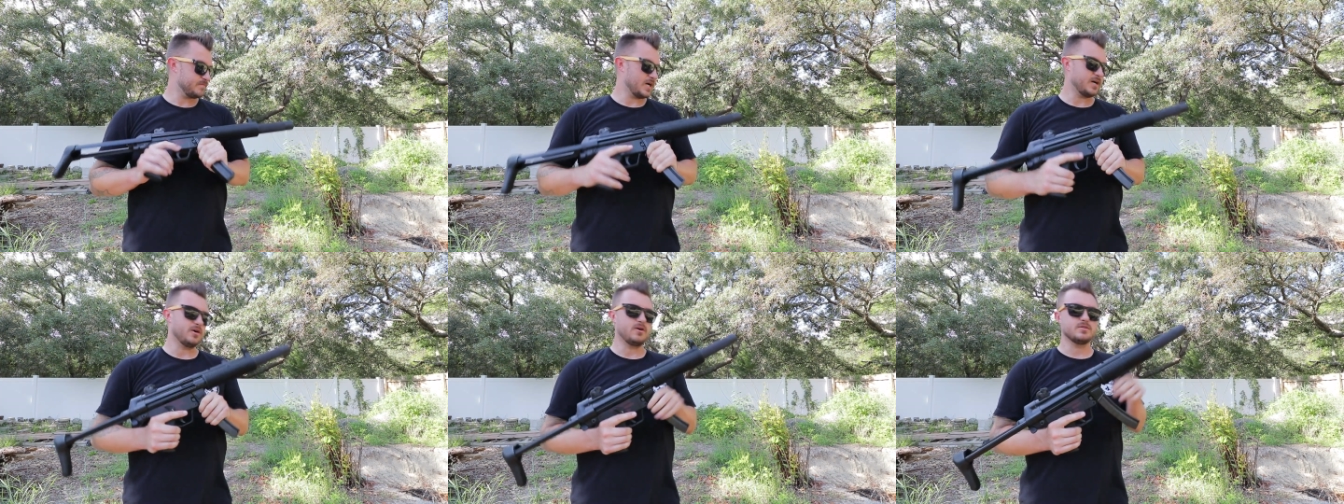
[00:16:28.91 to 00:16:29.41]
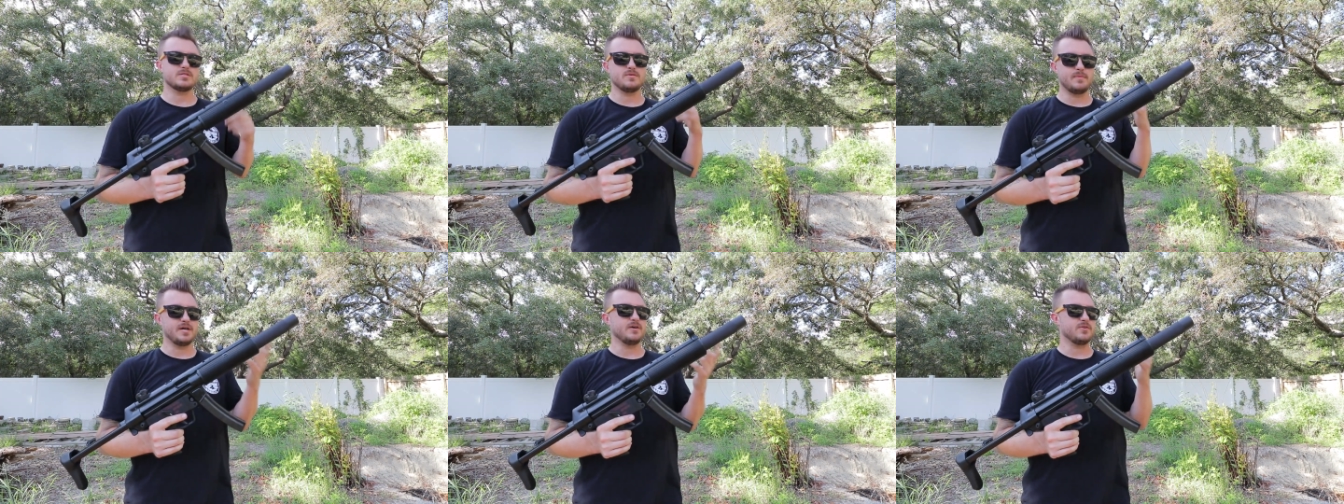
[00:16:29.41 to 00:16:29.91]
I also
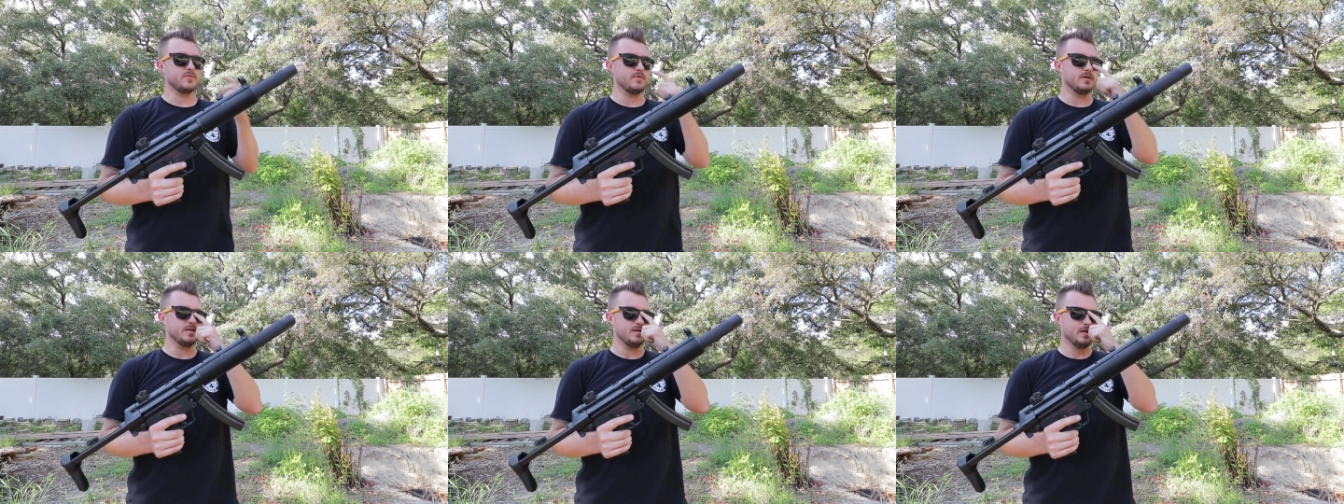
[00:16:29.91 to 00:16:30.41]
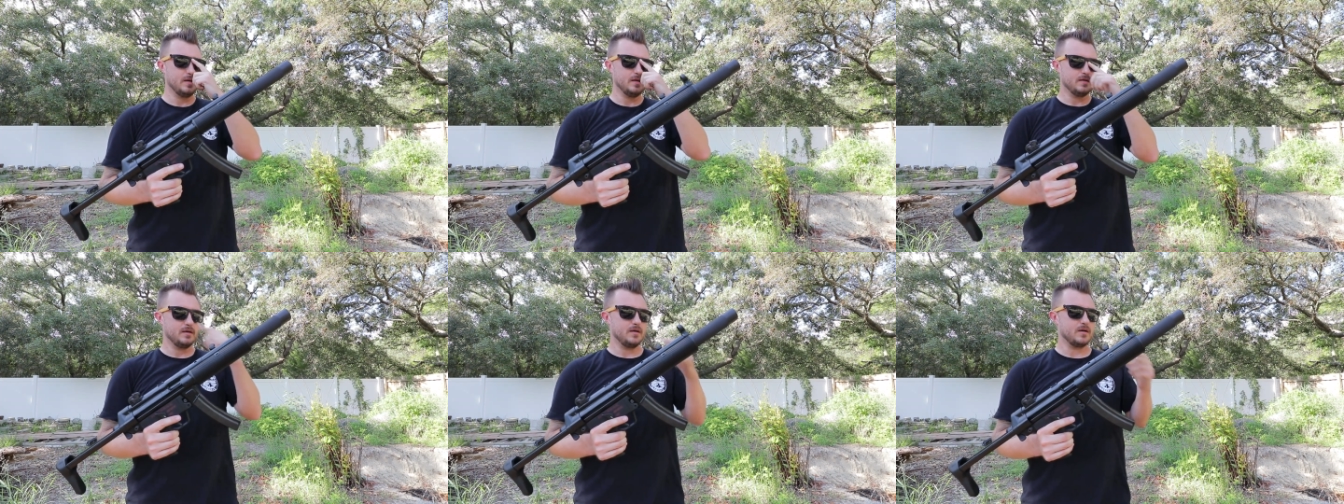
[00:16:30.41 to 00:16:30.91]
my other one
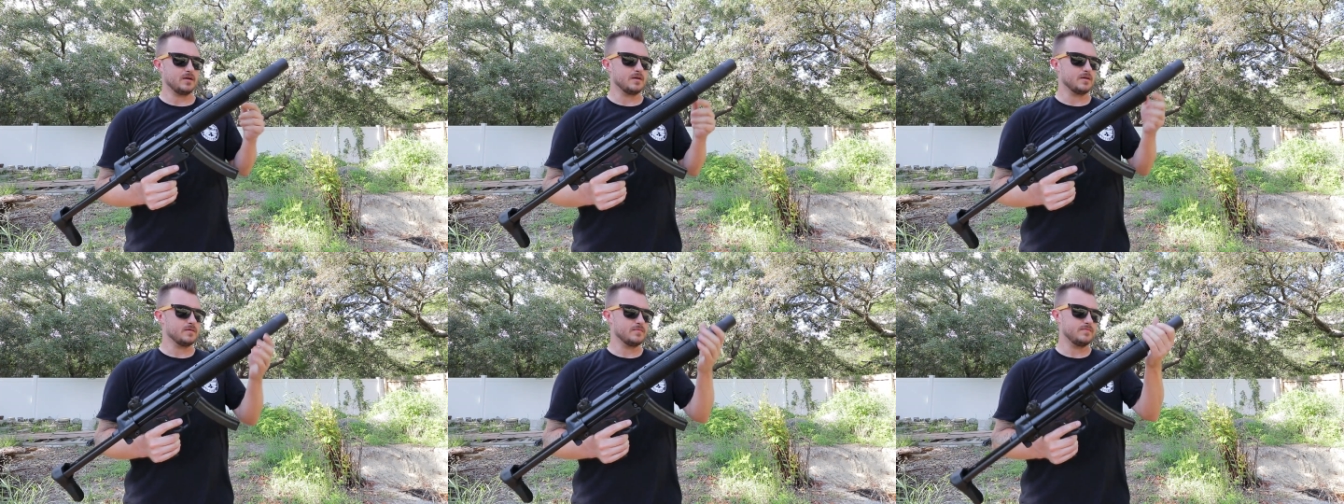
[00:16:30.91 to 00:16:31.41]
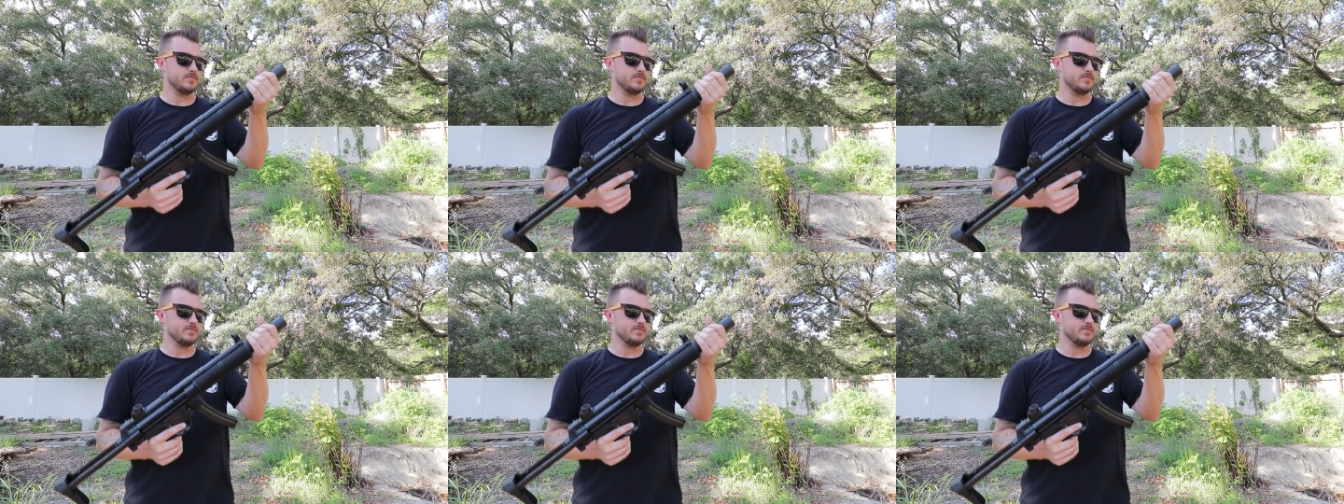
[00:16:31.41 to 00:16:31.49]
uh,